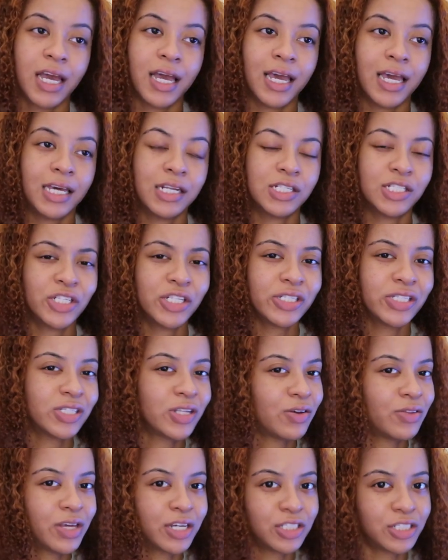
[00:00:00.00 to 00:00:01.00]
And just
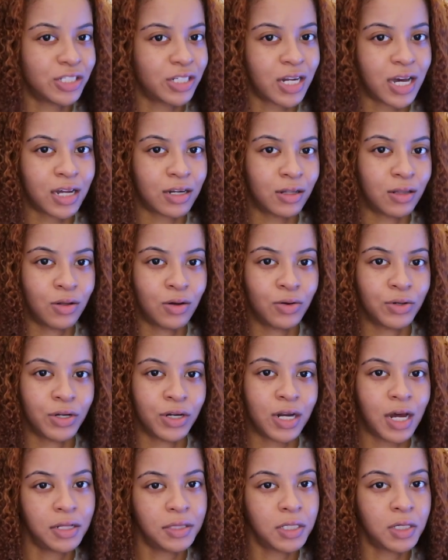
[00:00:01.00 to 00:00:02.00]
know that you're not alone.
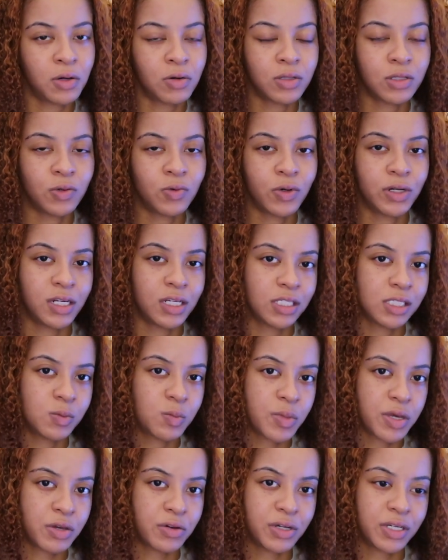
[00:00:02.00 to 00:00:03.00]
You're not the only one
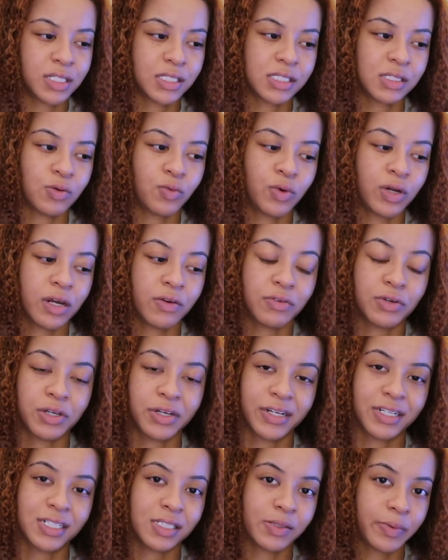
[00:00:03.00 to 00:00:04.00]
experiencing whatever
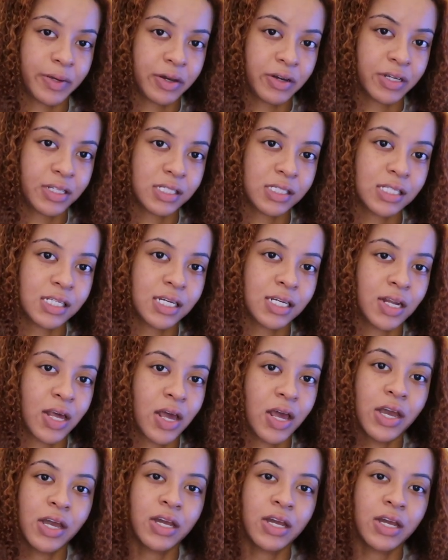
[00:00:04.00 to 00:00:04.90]
you're experiencing.